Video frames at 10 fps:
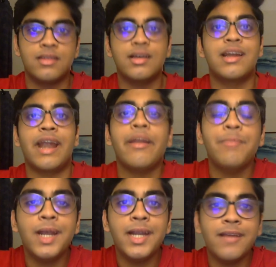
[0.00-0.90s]
The
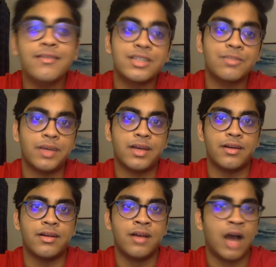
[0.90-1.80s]
credibility as a
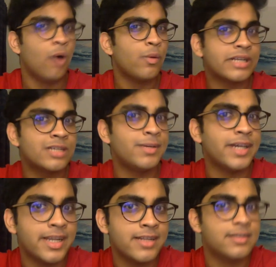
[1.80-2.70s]
speaker. How
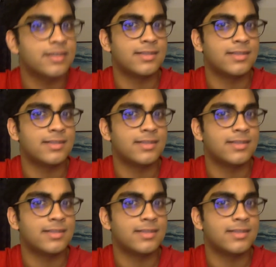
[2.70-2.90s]
experienced is